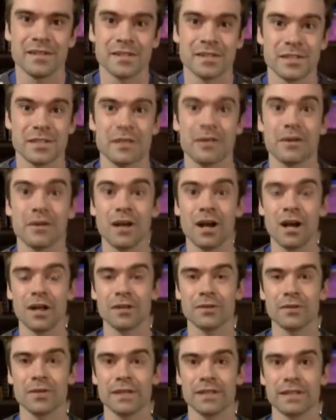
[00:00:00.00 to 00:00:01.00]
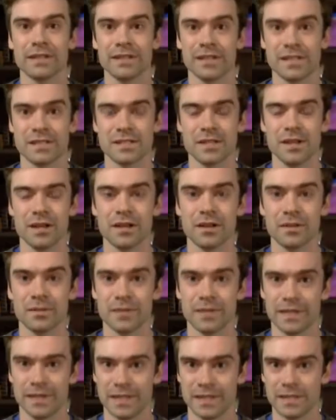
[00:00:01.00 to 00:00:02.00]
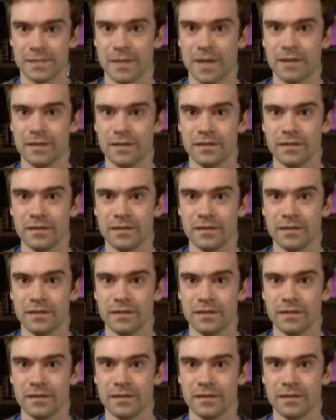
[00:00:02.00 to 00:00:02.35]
So you know, concrete gets darker when it gets wet.